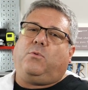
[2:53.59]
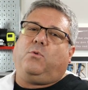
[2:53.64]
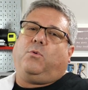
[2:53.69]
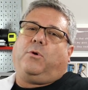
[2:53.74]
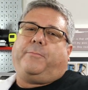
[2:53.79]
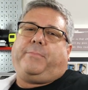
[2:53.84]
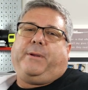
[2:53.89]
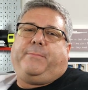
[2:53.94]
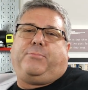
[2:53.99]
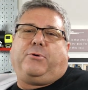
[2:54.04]

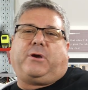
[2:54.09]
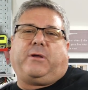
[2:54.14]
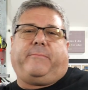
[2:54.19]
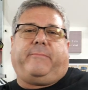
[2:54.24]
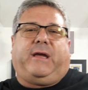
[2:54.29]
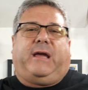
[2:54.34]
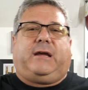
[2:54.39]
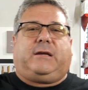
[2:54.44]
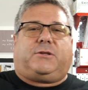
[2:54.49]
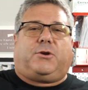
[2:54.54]
where people can
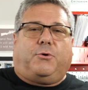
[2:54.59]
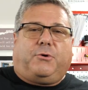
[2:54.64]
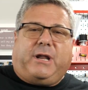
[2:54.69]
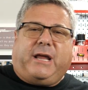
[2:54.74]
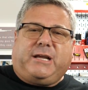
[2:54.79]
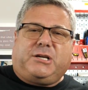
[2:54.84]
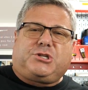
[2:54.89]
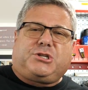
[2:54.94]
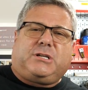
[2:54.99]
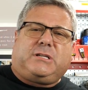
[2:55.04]
make
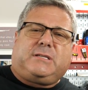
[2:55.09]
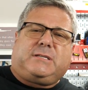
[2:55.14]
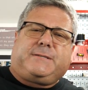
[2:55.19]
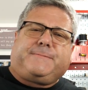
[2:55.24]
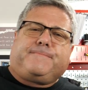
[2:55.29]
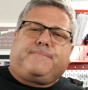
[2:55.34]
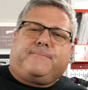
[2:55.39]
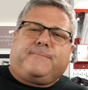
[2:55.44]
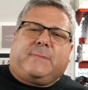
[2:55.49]
donations,